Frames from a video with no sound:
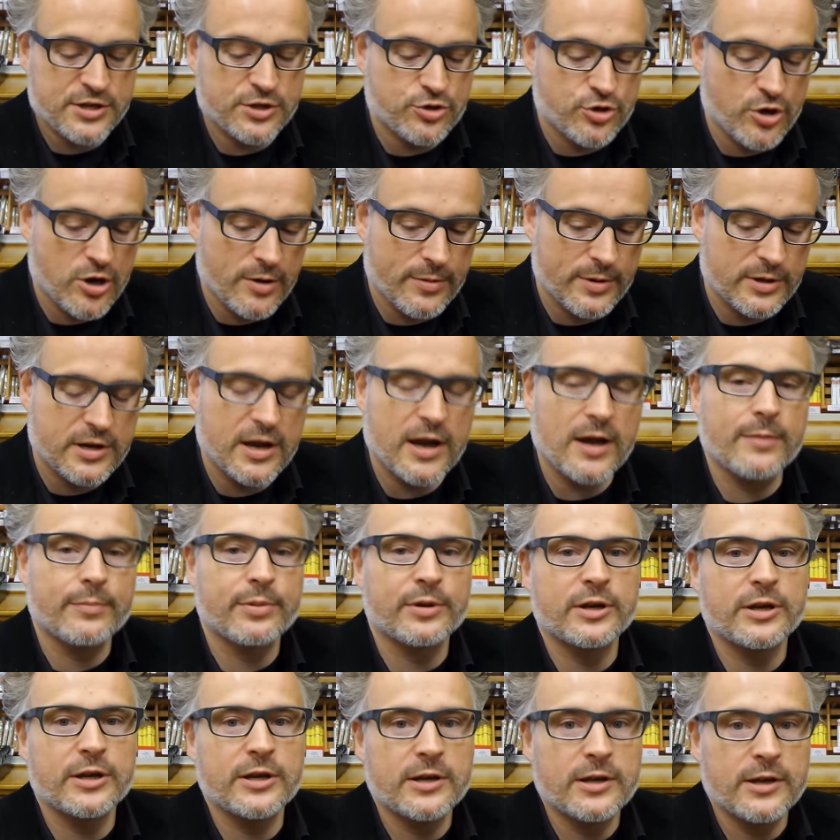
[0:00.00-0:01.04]
is a German
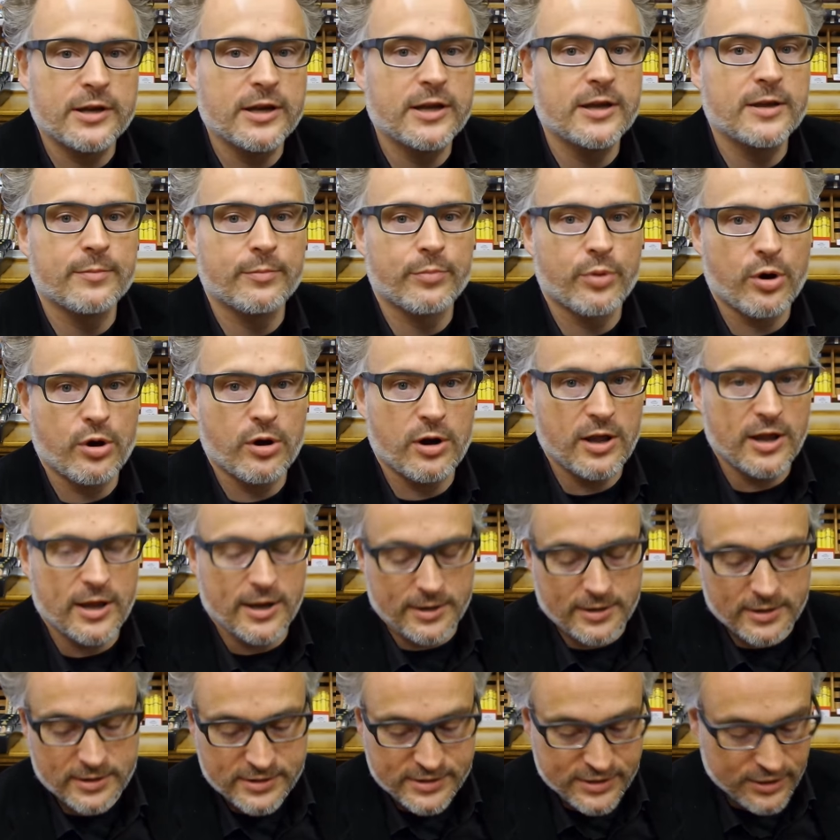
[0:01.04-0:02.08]
company in Berlin.
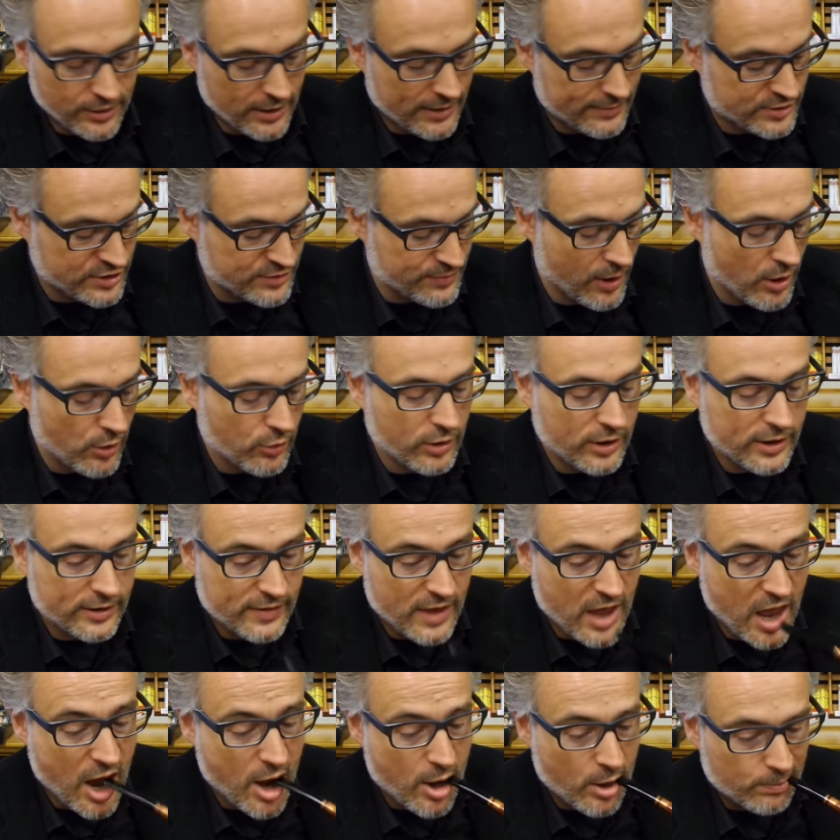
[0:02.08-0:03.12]
So I'm smoking
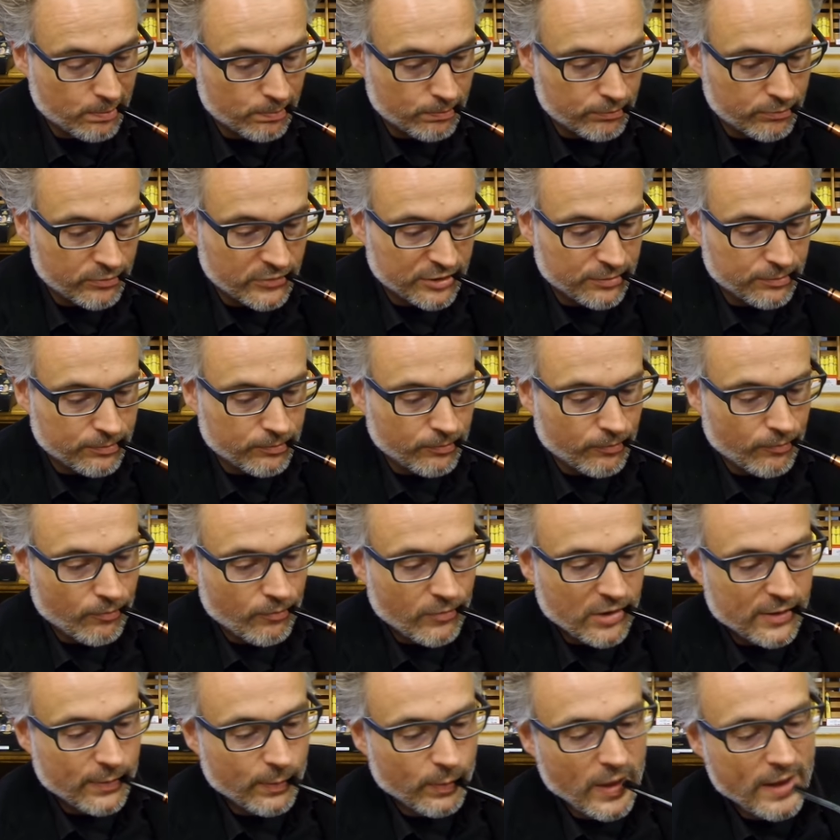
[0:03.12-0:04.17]
that
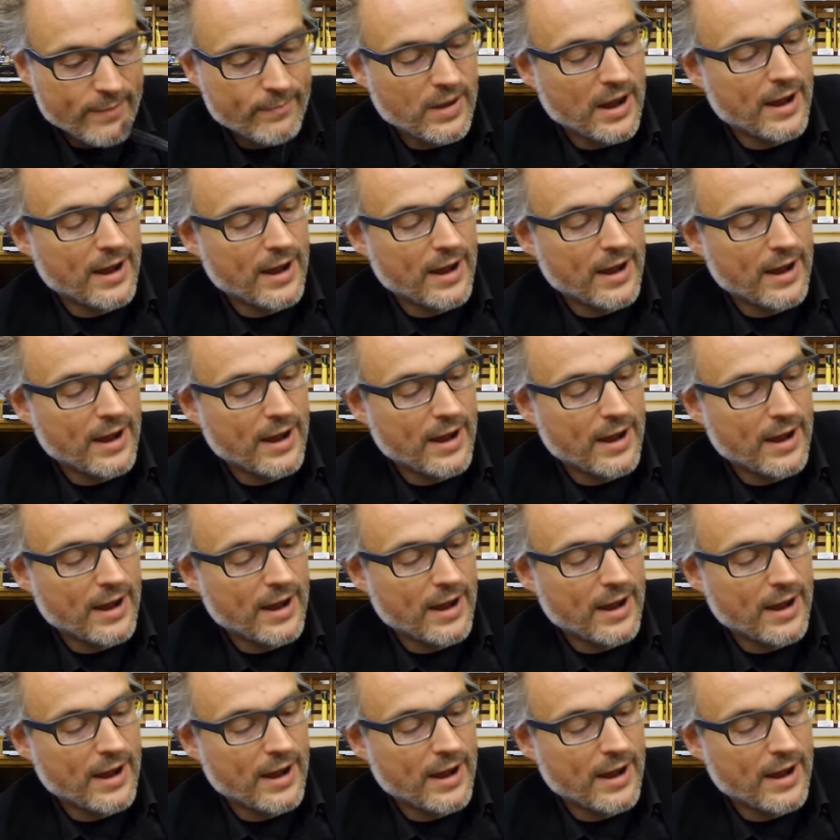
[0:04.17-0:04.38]
in